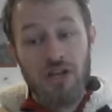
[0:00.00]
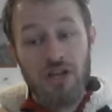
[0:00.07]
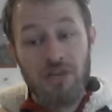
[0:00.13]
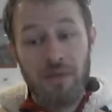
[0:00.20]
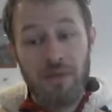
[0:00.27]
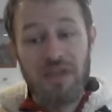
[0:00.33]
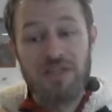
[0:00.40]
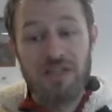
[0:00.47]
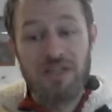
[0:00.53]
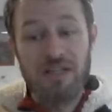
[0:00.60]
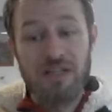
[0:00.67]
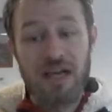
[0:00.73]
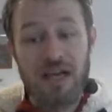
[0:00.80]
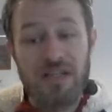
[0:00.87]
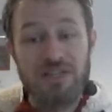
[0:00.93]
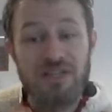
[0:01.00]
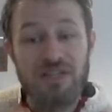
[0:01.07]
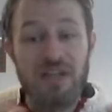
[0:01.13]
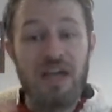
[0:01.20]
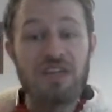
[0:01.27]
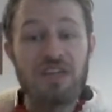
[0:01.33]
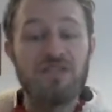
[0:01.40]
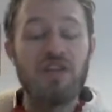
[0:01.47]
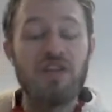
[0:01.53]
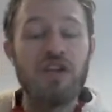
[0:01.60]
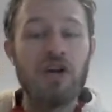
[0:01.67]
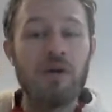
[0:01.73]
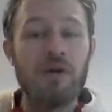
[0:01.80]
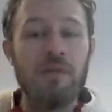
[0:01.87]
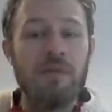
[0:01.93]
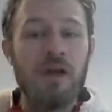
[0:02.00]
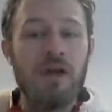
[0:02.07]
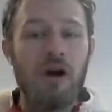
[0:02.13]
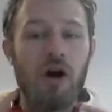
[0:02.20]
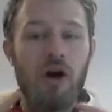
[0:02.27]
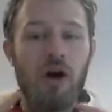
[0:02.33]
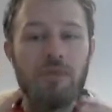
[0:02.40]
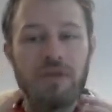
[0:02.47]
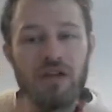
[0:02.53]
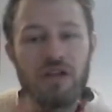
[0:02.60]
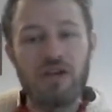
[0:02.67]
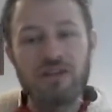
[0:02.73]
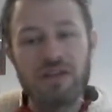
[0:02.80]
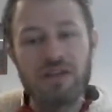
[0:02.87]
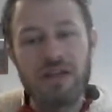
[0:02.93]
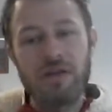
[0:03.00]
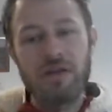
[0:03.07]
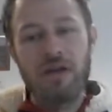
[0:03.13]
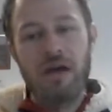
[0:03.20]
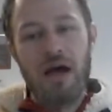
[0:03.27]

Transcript: So basically, that is today's video. I hope you liked it.